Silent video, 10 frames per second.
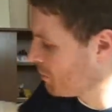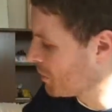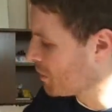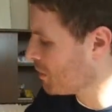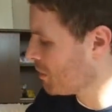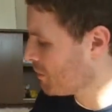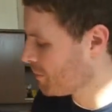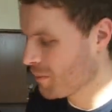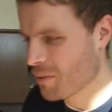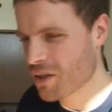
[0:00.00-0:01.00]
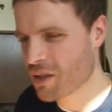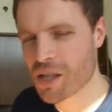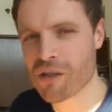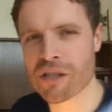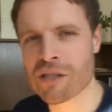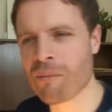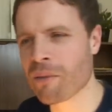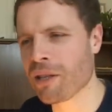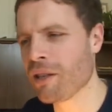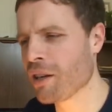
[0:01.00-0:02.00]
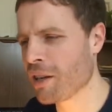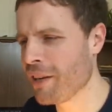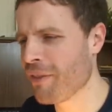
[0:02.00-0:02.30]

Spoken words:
But seriously, somebody,